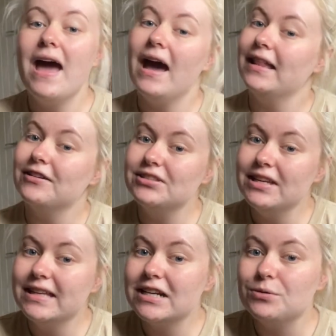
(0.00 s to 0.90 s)
And I'll see
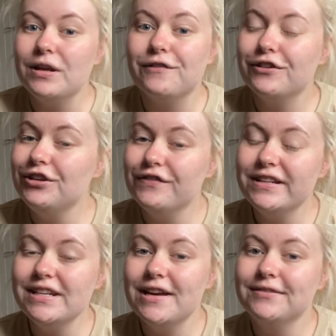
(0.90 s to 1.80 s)
you next week for a new
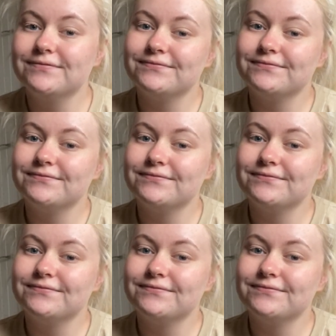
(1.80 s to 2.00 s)
video.